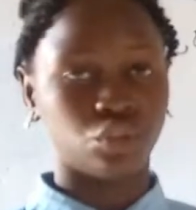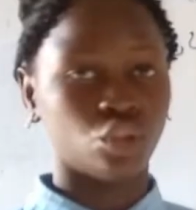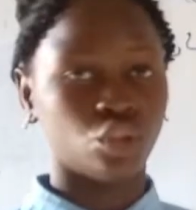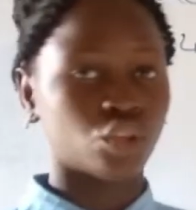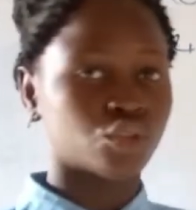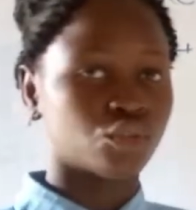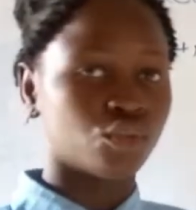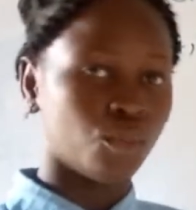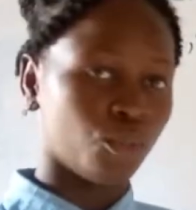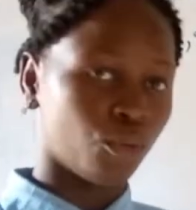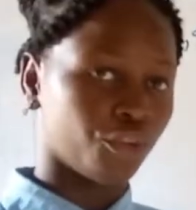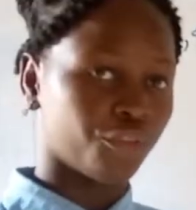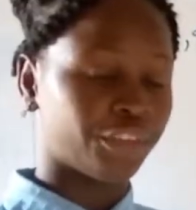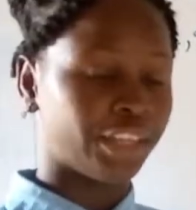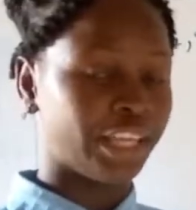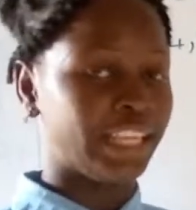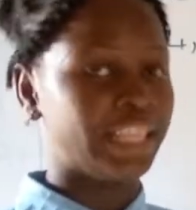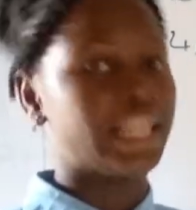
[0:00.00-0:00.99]
to just
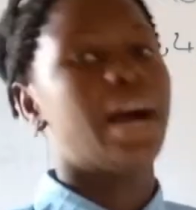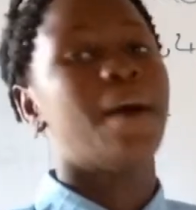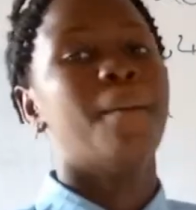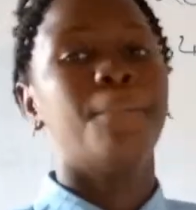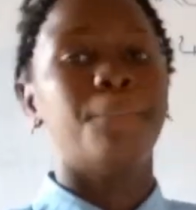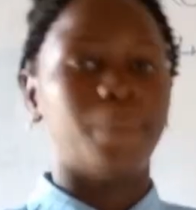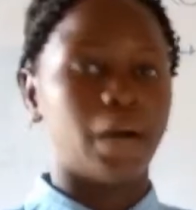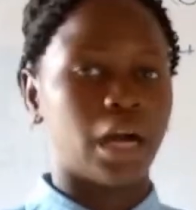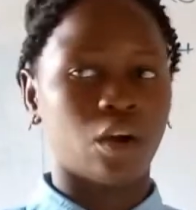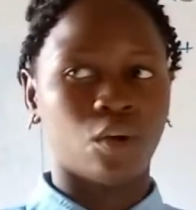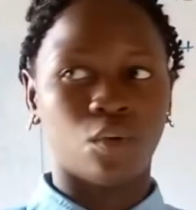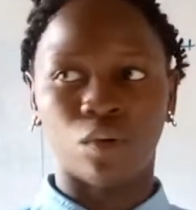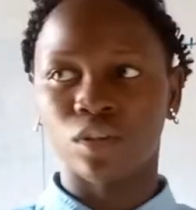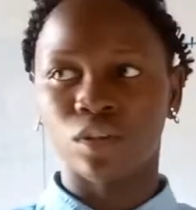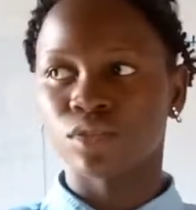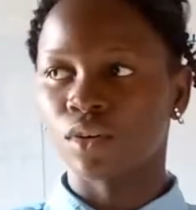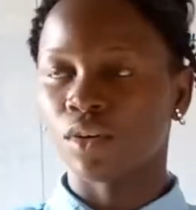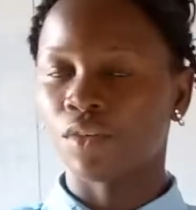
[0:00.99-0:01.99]
move either
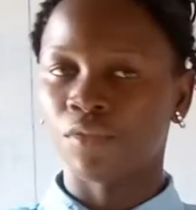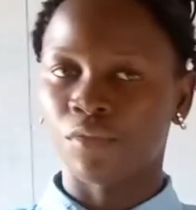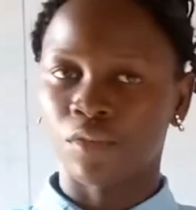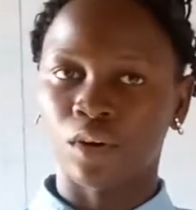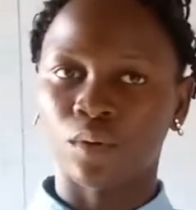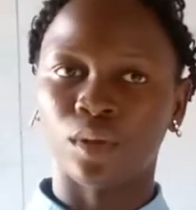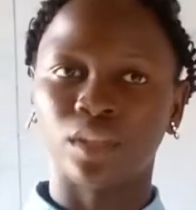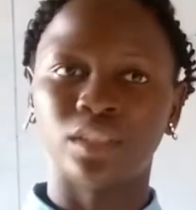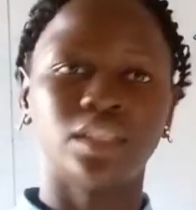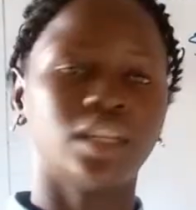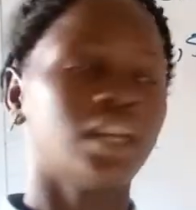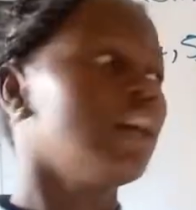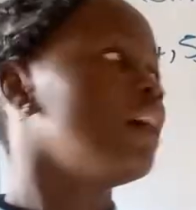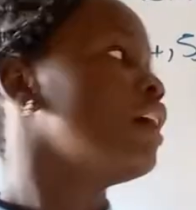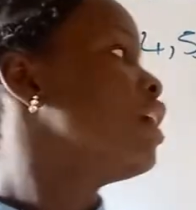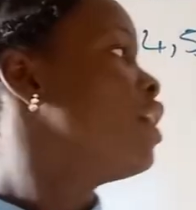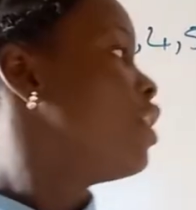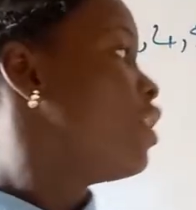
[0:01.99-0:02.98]
backwards or forward.
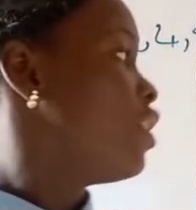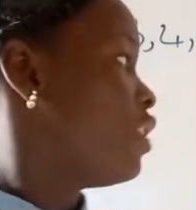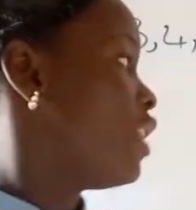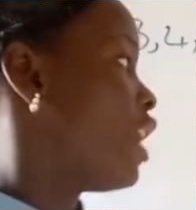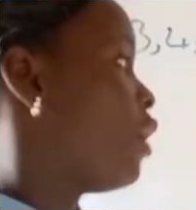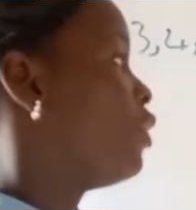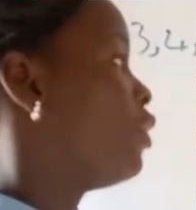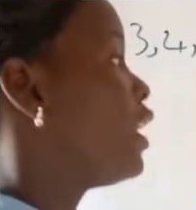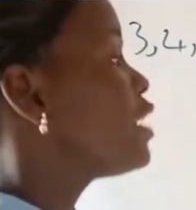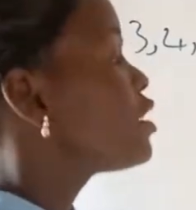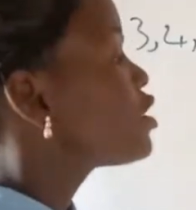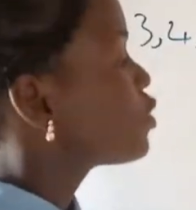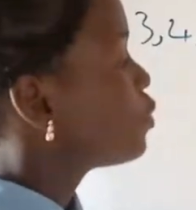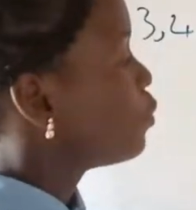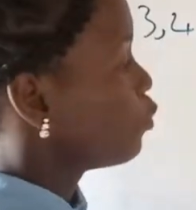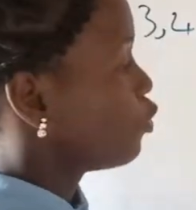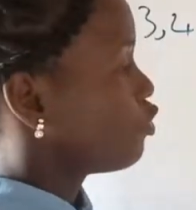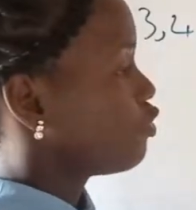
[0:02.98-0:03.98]
Now
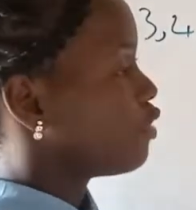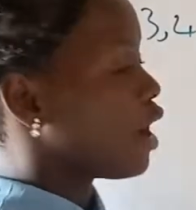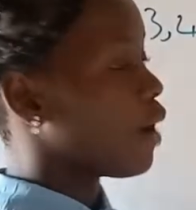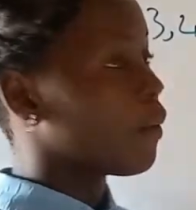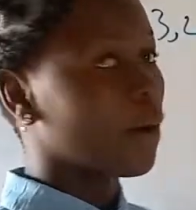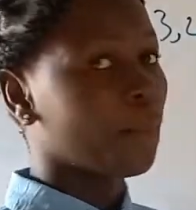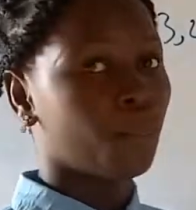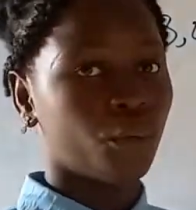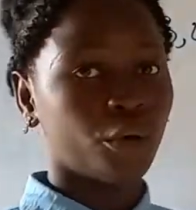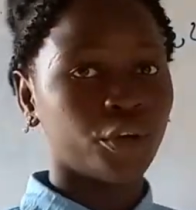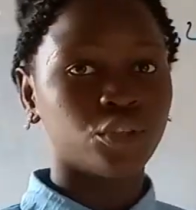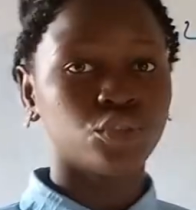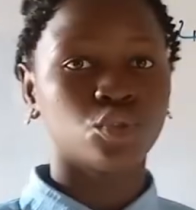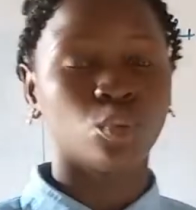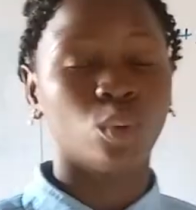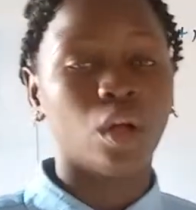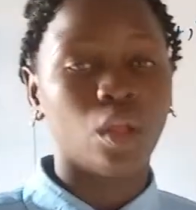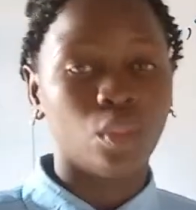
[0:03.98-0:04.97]
let's move our point
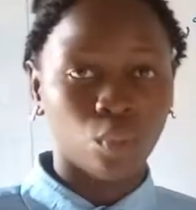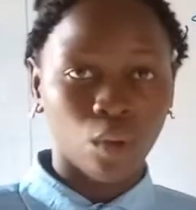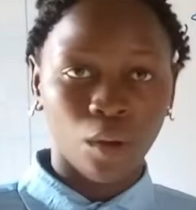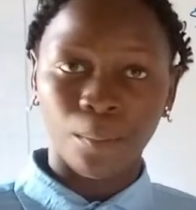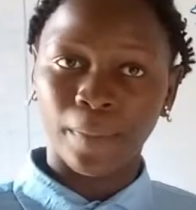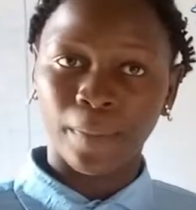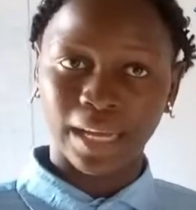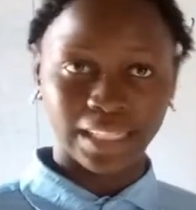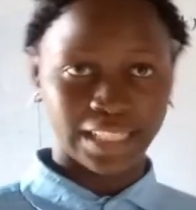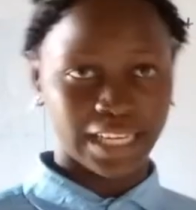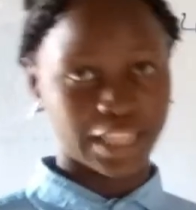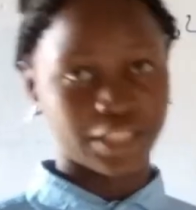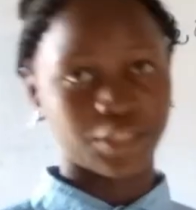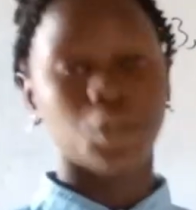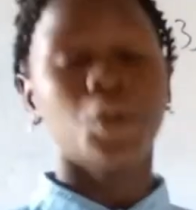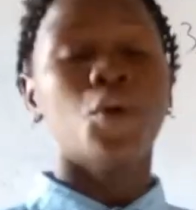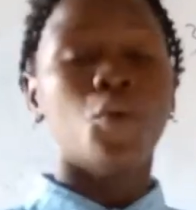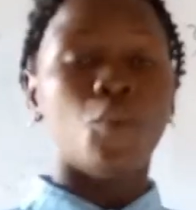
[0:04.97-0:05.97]
to a number
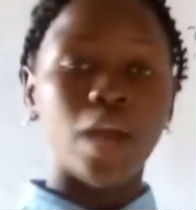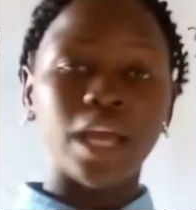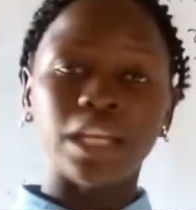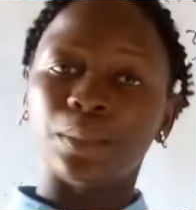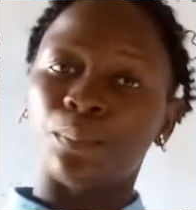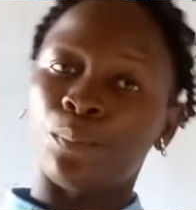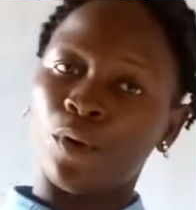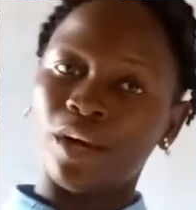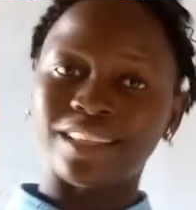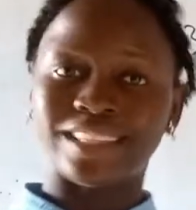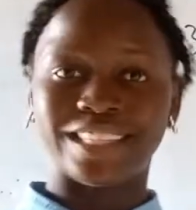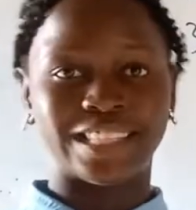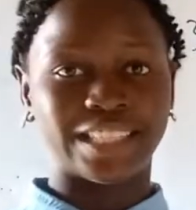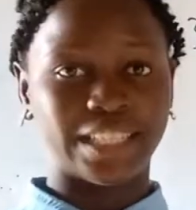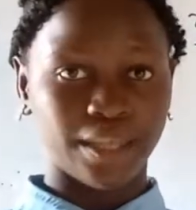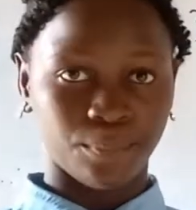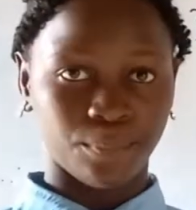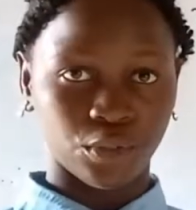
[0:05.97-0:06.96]
that when the point
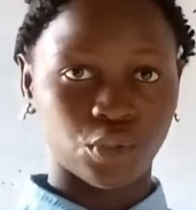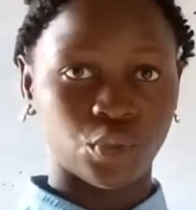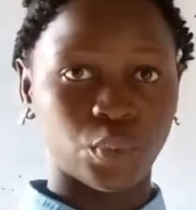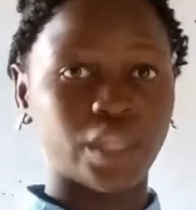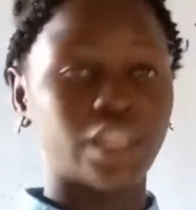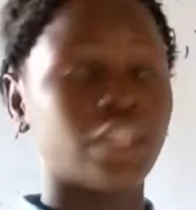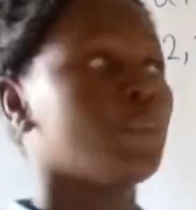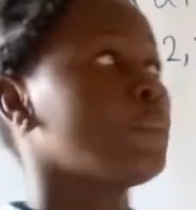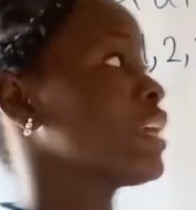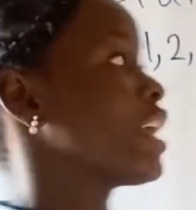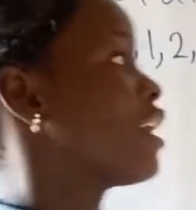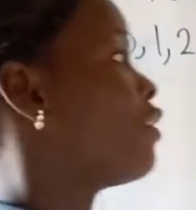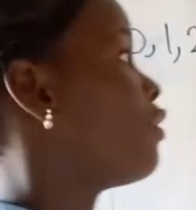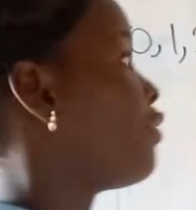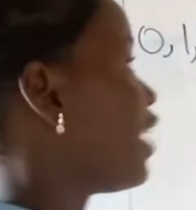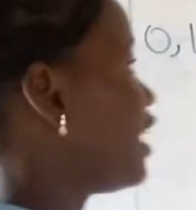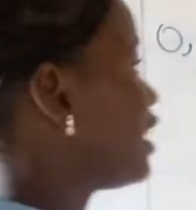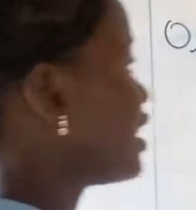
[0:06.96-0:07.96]
is in between, we
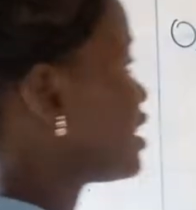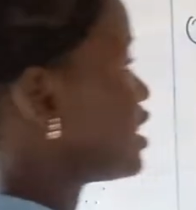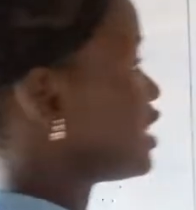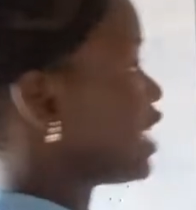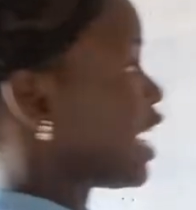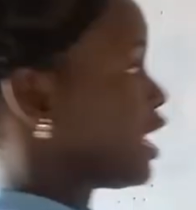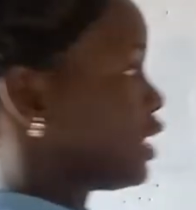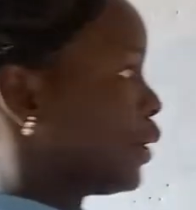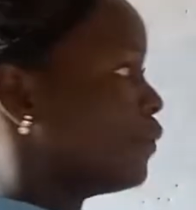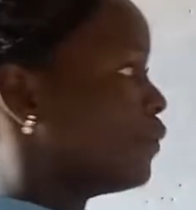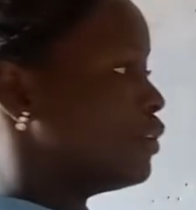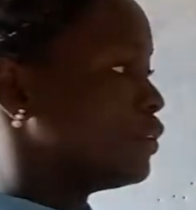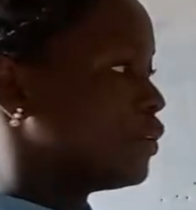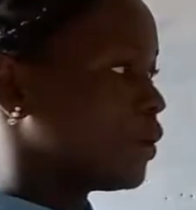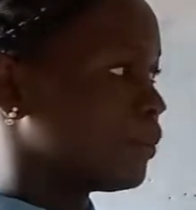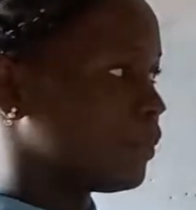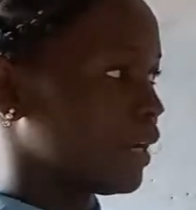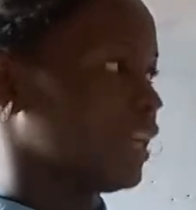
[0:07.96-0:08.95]
can find the end of the
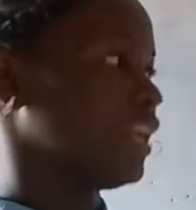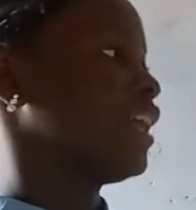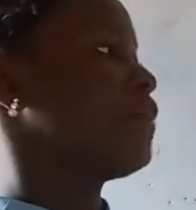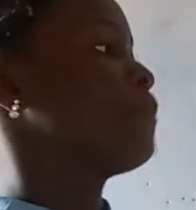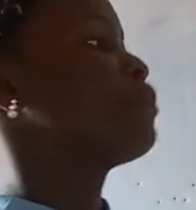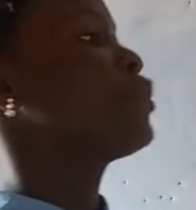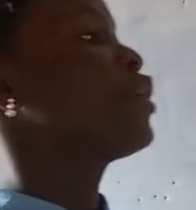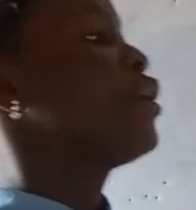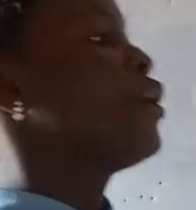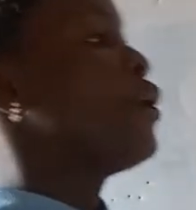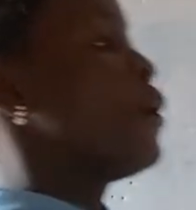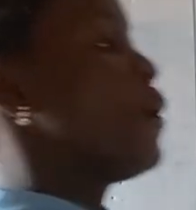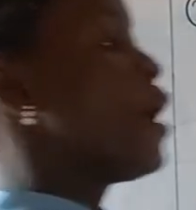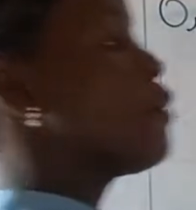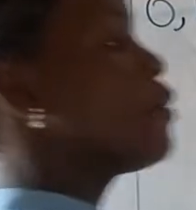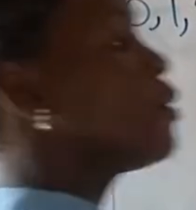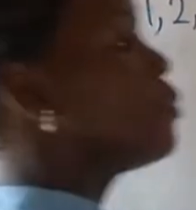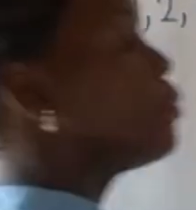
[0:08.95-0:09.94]
number here.
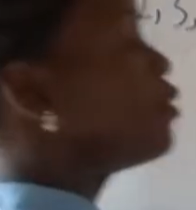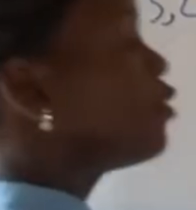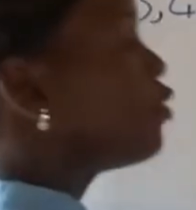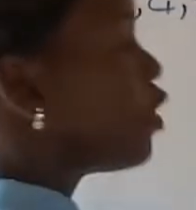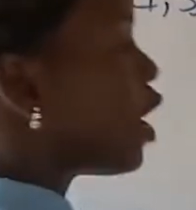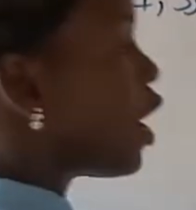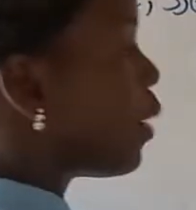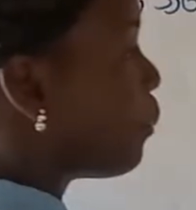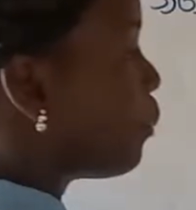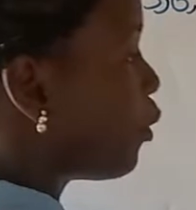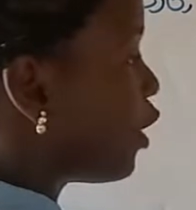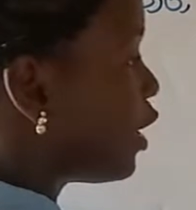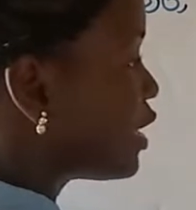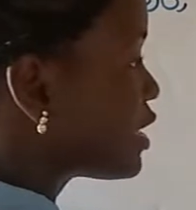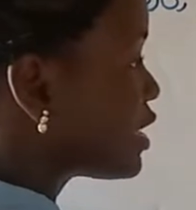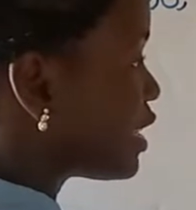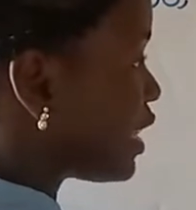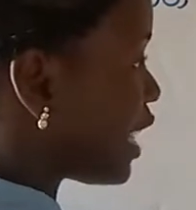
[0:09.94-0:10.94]
When we move our
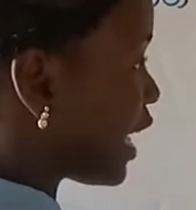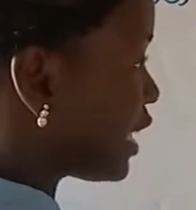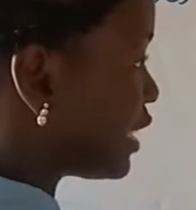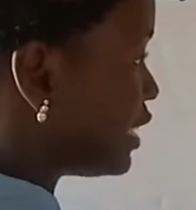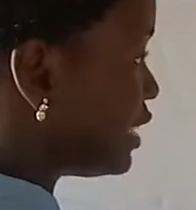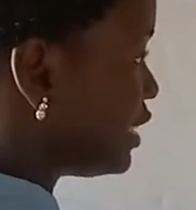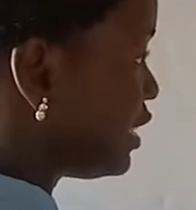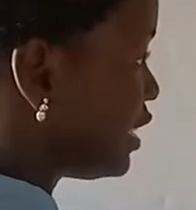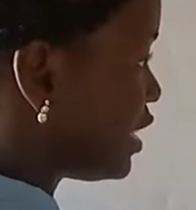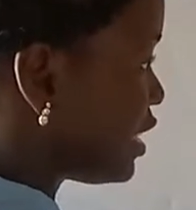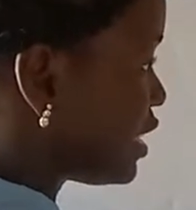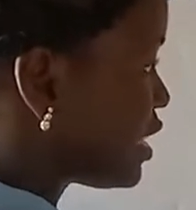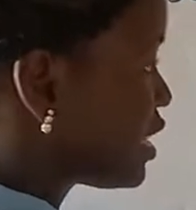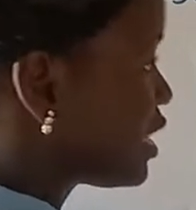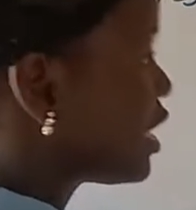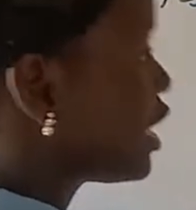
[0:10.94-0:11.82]
point like this,